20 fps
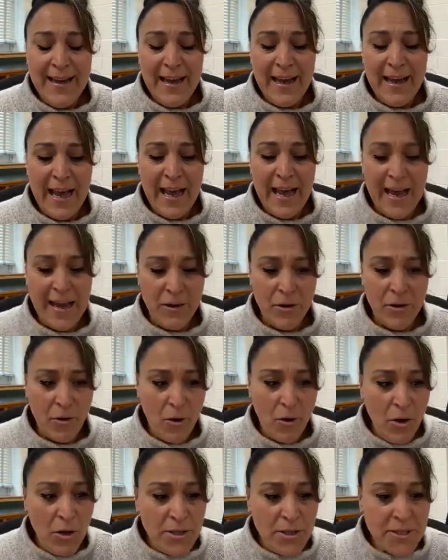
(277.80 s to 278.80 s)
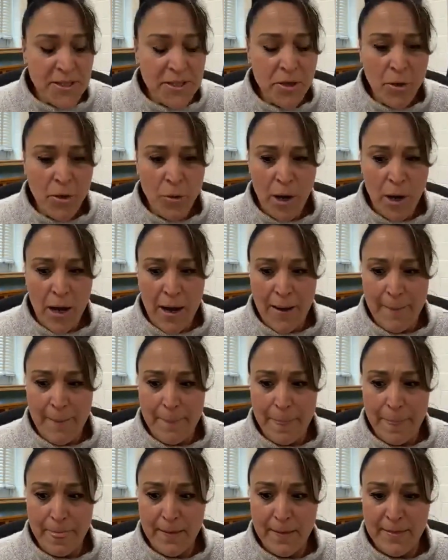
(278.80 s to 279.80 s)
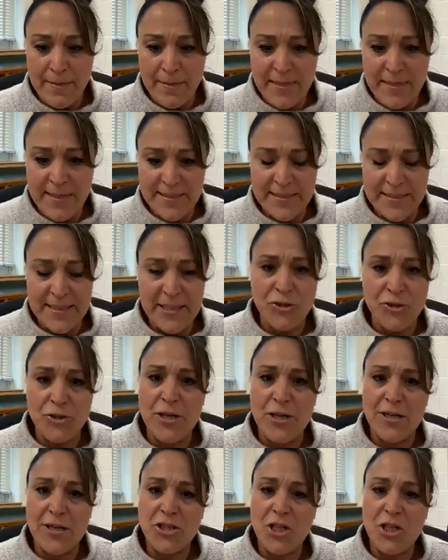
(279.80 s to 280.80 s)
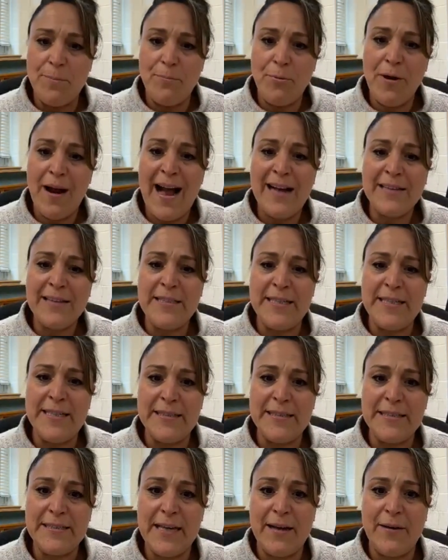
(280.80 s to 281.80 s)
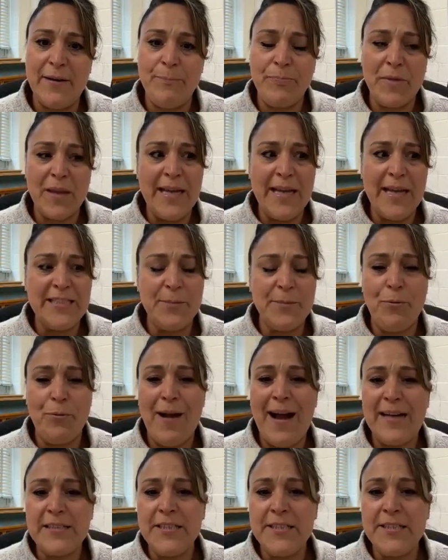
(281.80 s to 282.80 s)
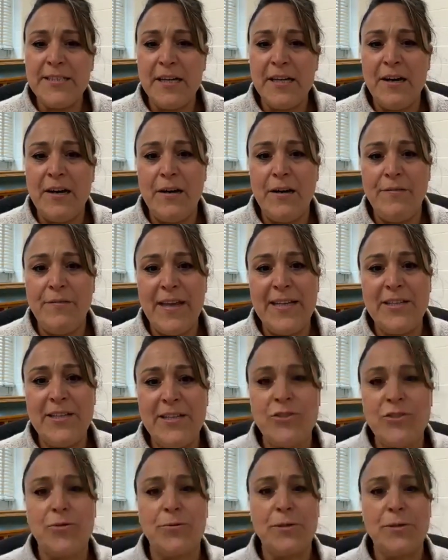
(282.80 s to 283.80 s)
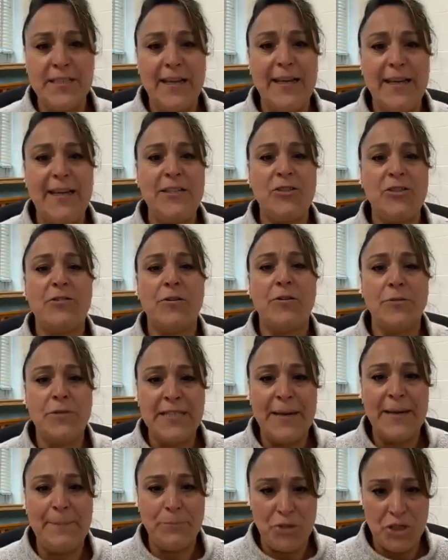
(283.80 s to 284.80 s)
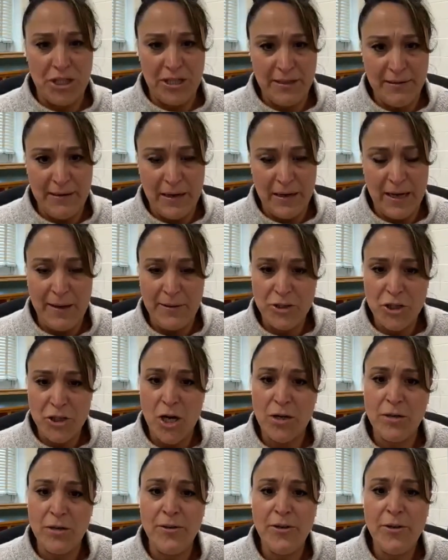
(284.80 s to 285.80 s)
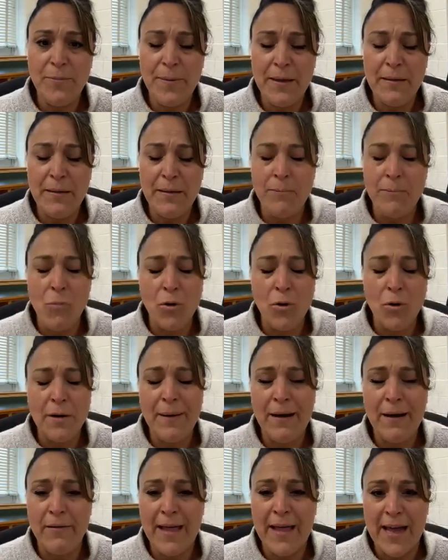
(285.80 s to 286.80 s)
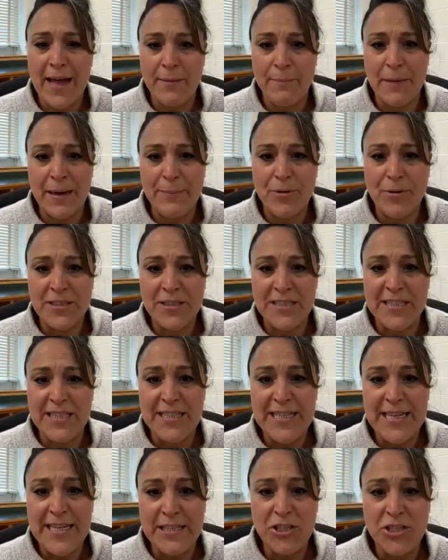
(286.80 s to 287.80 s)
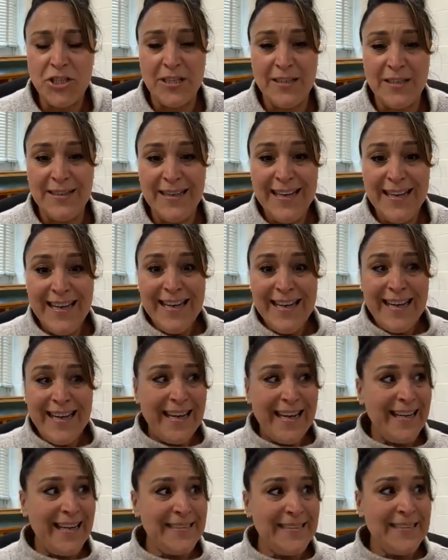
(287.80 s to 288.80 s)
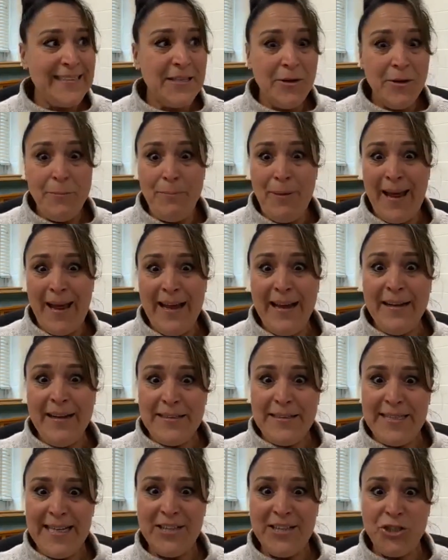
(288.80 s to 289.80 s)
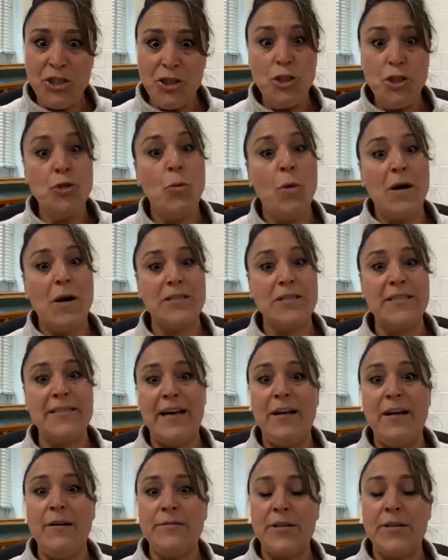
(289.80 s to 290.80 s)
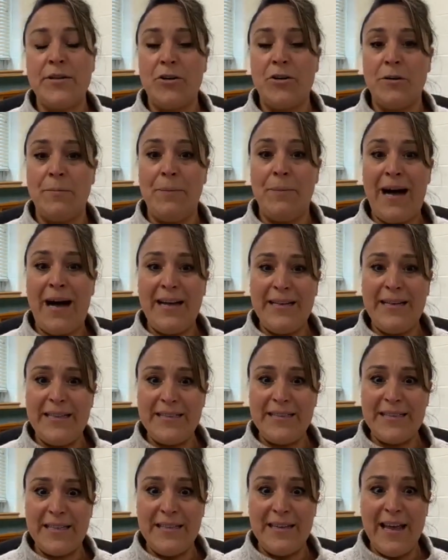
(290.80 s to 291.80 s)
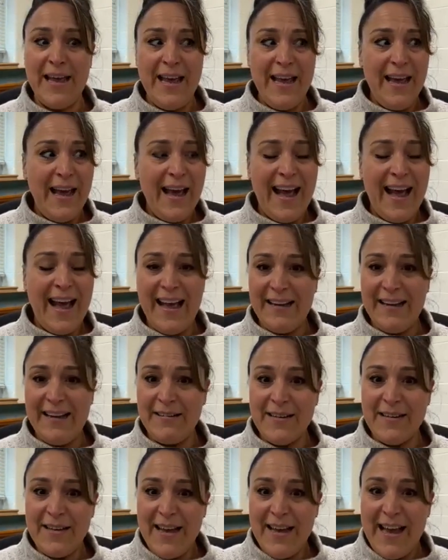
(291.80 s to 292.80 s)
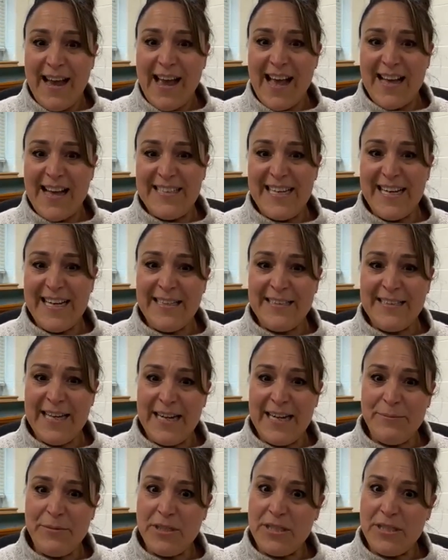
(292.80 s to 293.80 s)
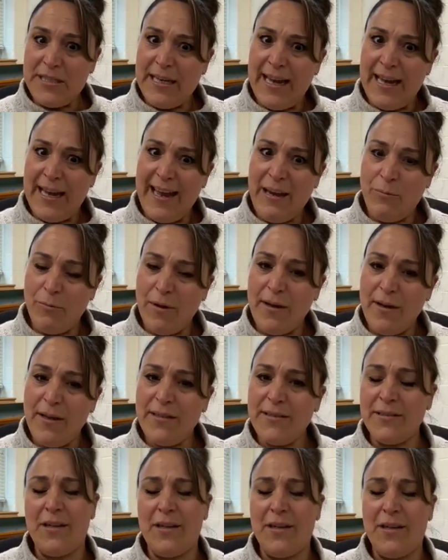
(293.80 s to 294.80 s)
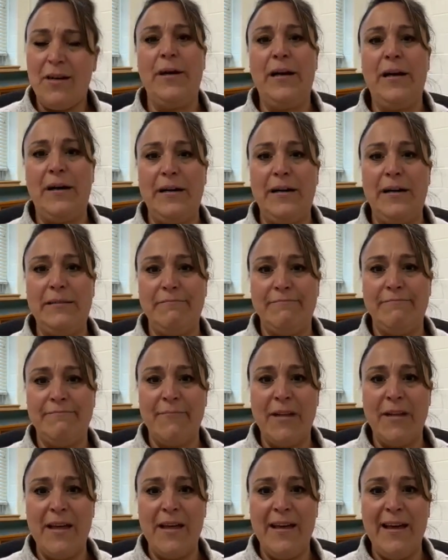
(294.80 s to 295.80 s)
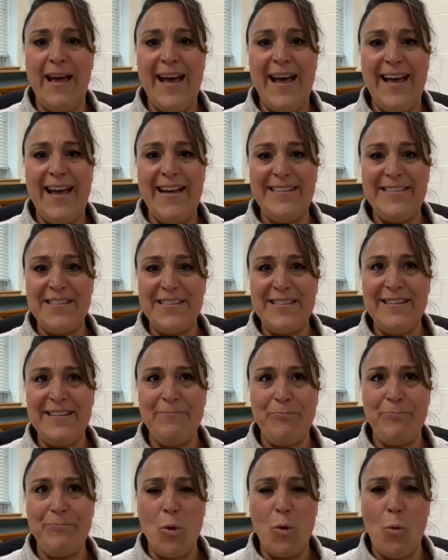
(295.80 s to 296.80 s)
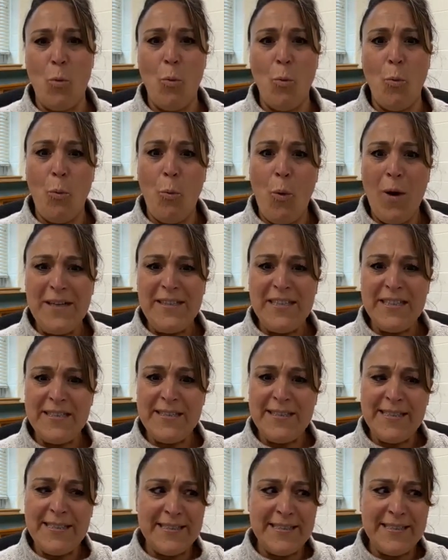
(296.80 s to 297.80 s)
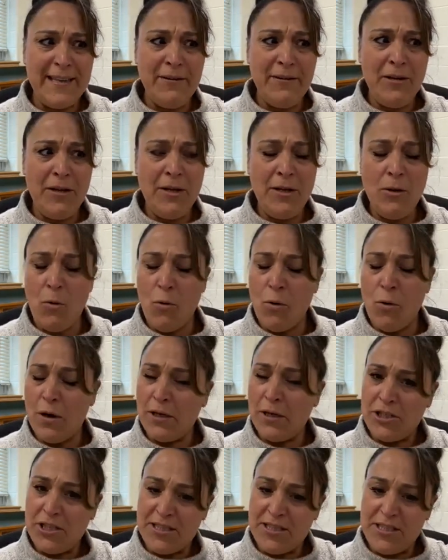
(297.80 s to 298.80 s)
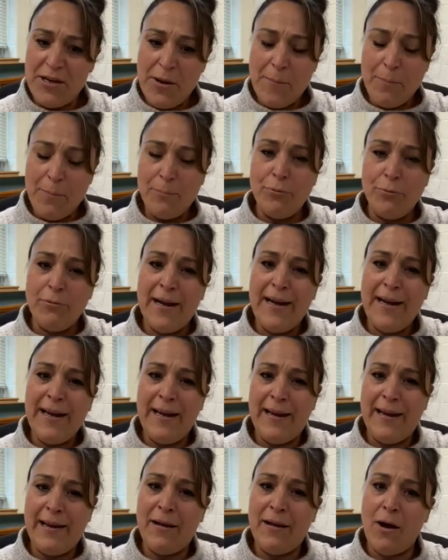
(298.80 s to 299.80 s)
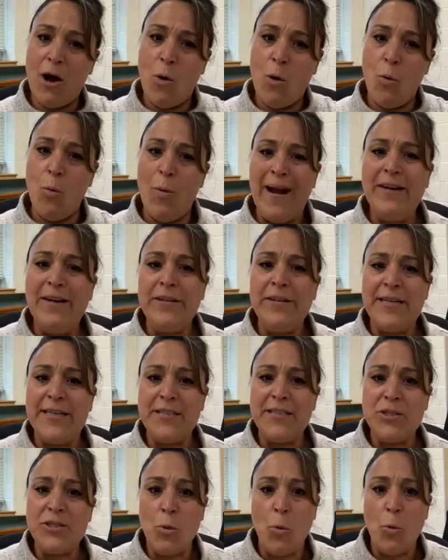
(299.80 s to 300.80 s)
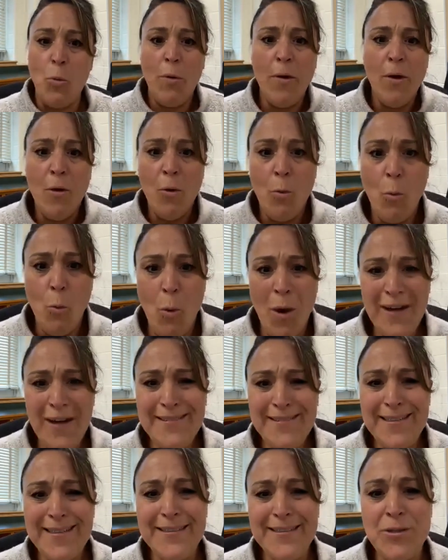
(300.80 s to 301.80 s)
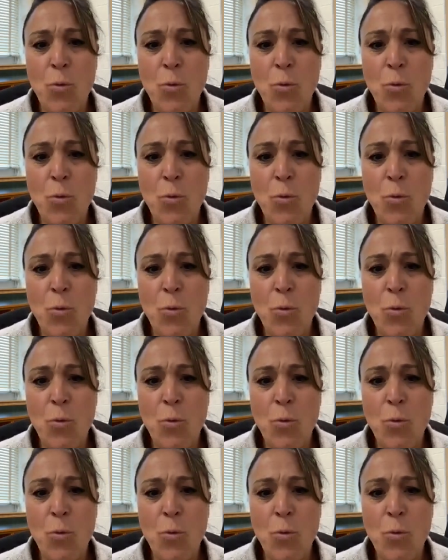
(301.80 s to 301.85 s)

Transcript: And also, um, this introduction practice it's a practice of inter- interoception. And I'll talk a little bit more about that in my presentation. It's paying attention to ourselves and our bodies and and and taking time to see, hey, what is going on? And what does the skill or just bringing awareness. What does